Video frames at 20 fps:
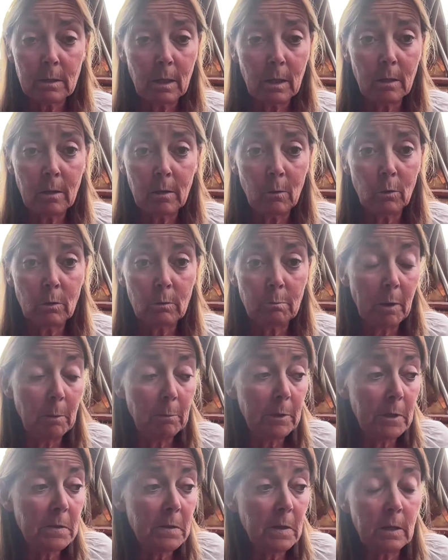They thought
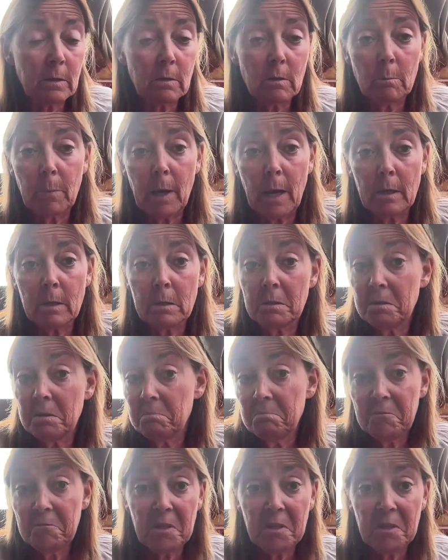public sector banks,